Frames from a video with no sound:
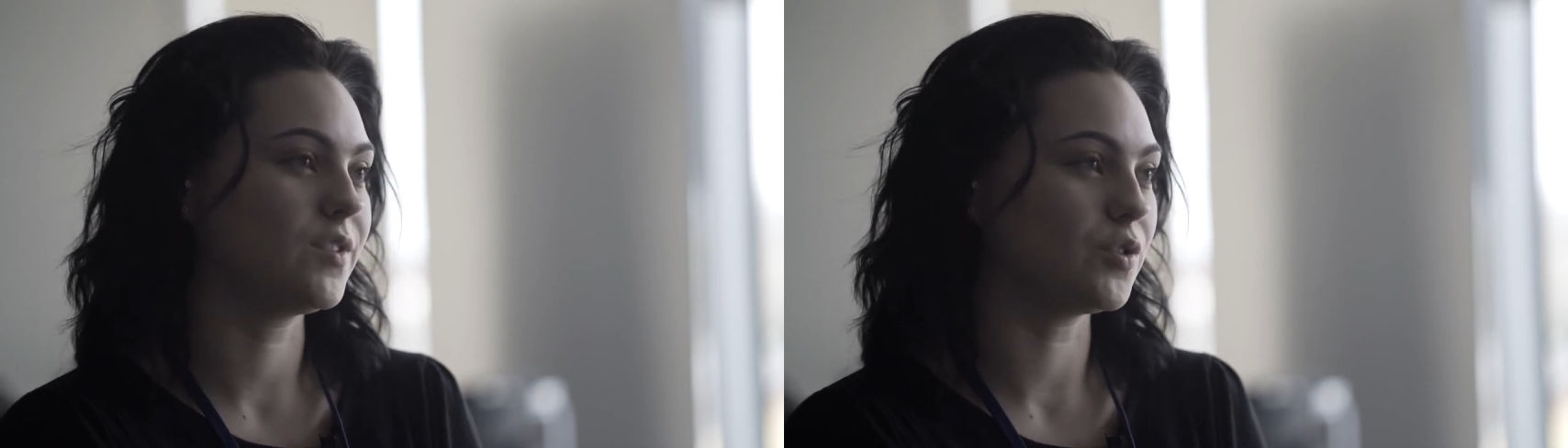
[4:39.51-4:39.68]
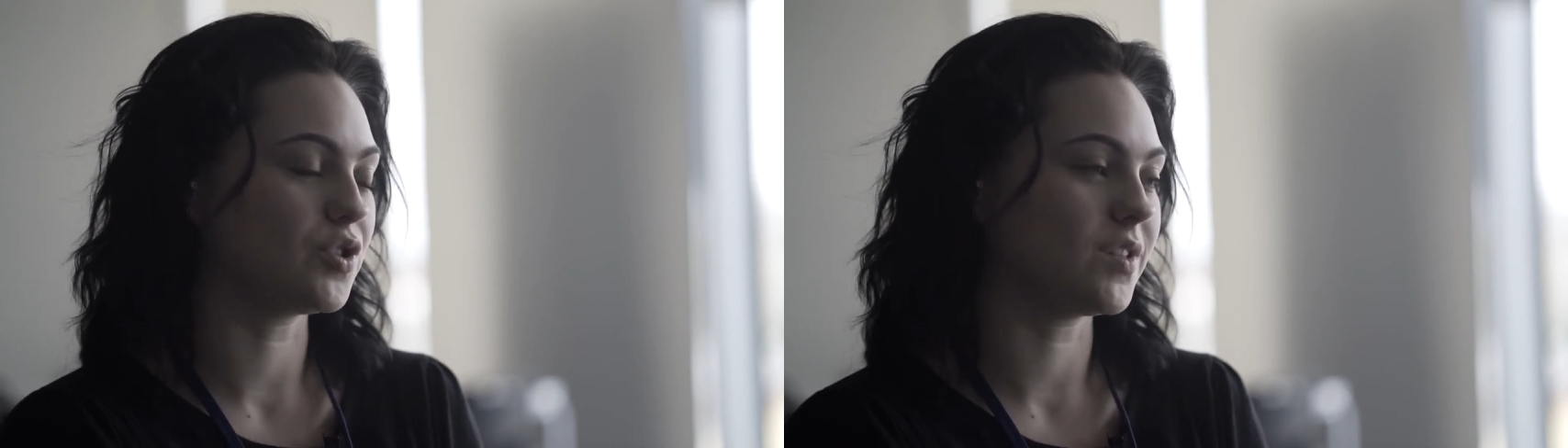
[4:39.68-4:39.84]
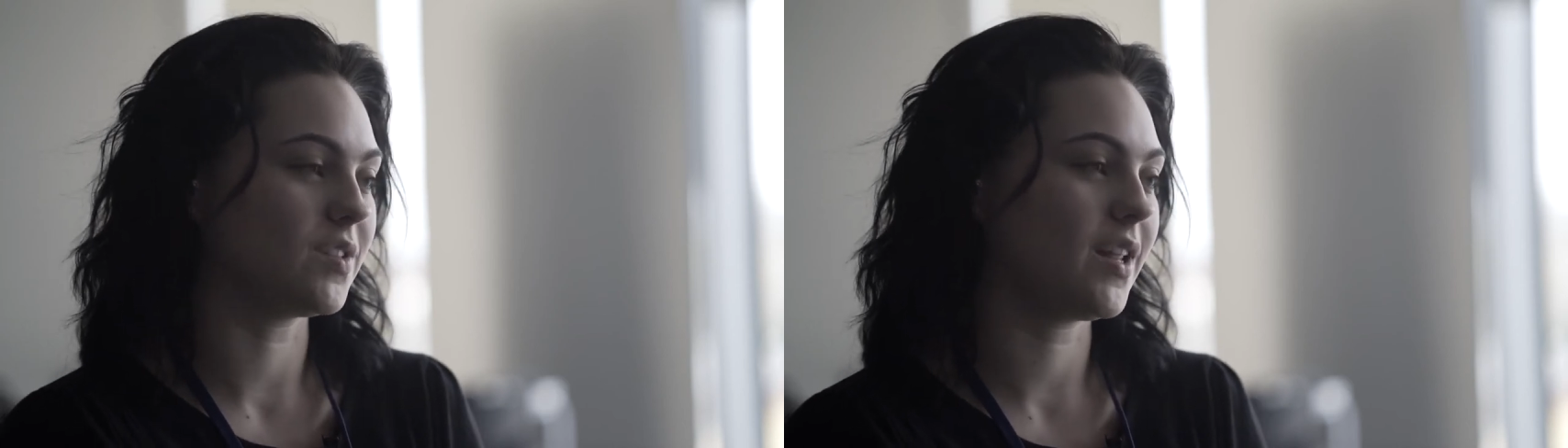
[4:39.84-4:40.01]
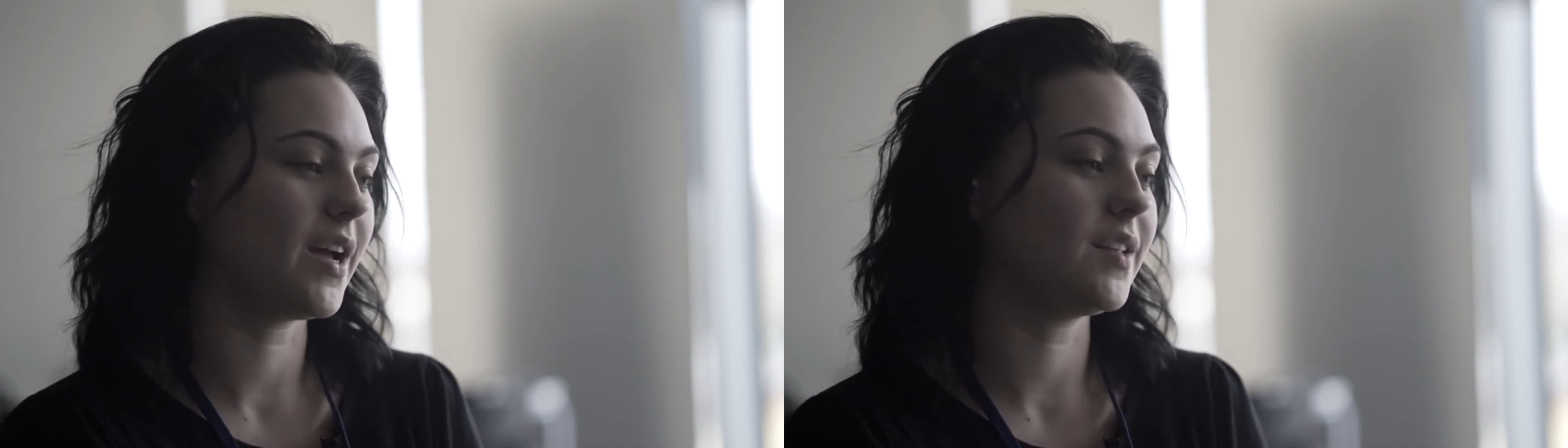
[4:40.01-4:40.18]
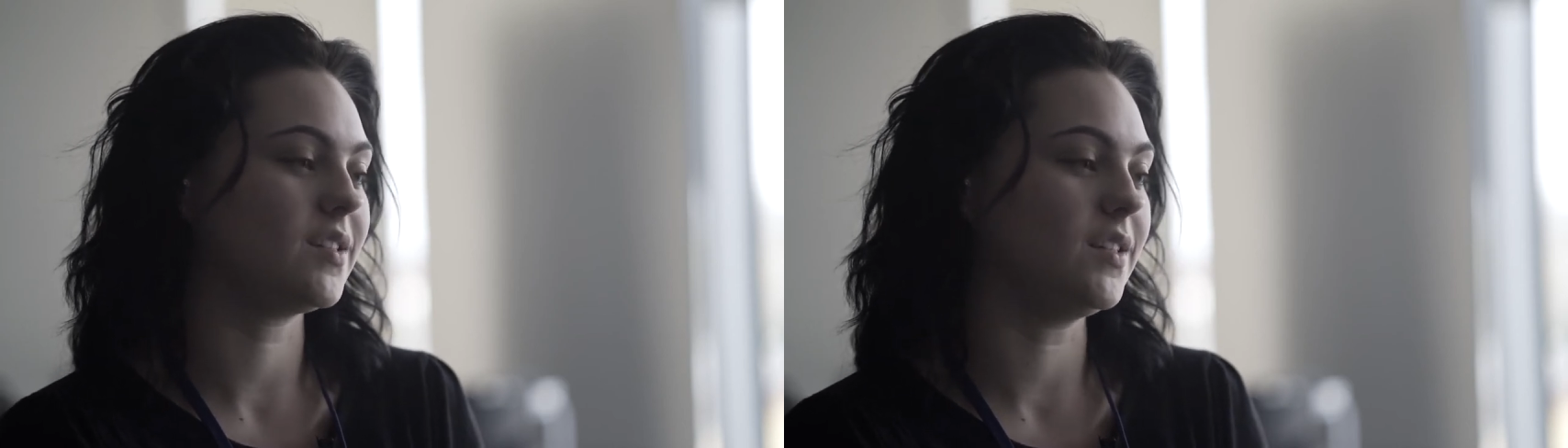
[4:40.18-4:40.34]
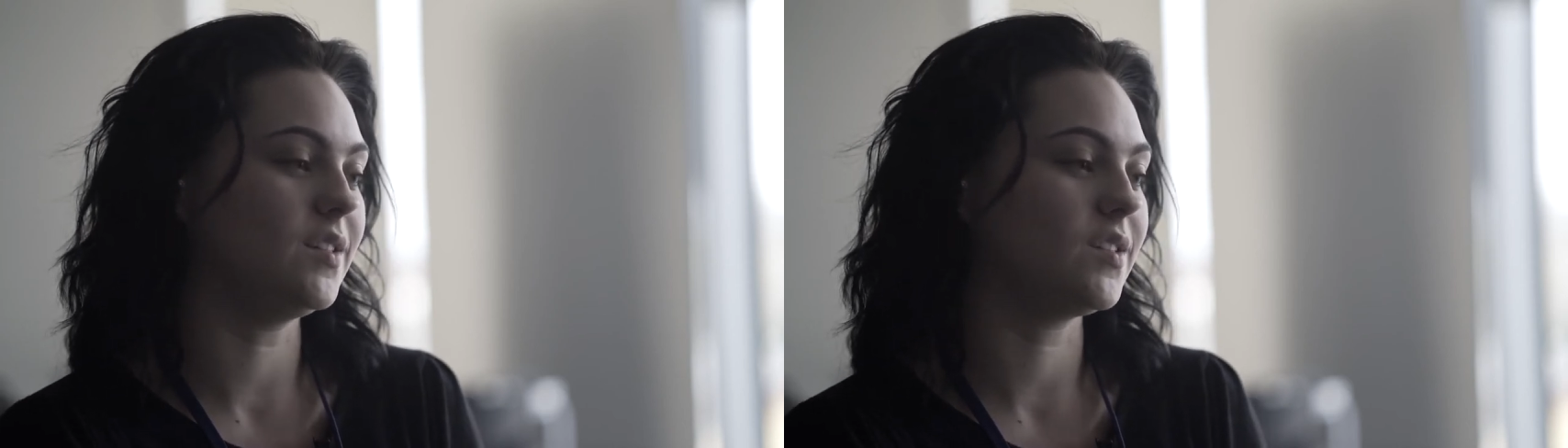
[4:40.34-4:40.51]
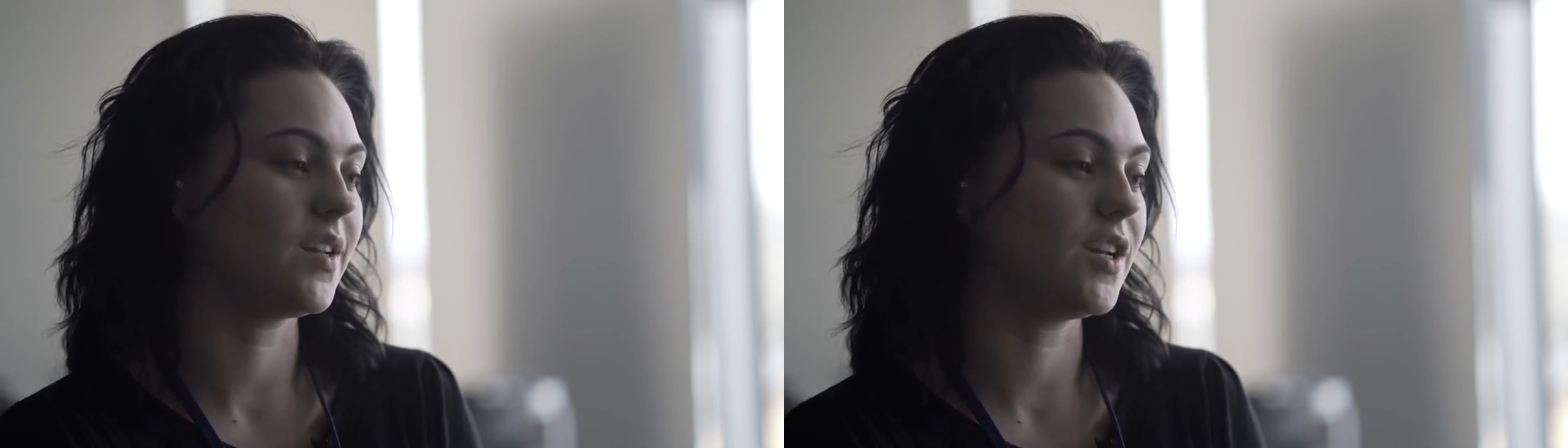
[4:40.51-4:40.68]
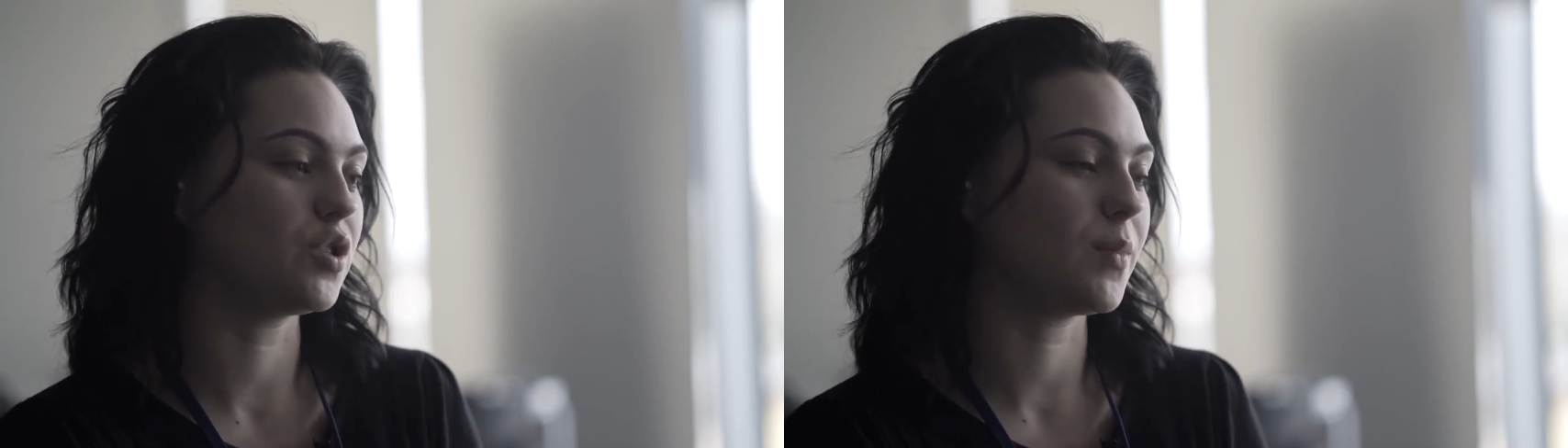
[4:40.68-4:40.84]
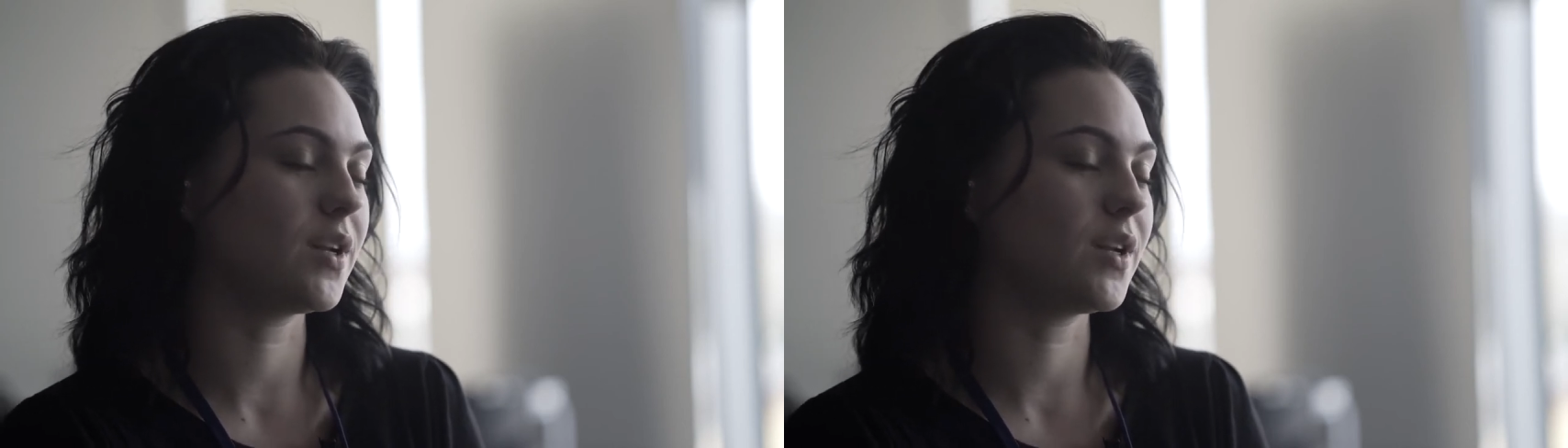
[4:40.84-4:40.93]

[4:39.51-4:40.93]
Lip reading: such as lighting, stage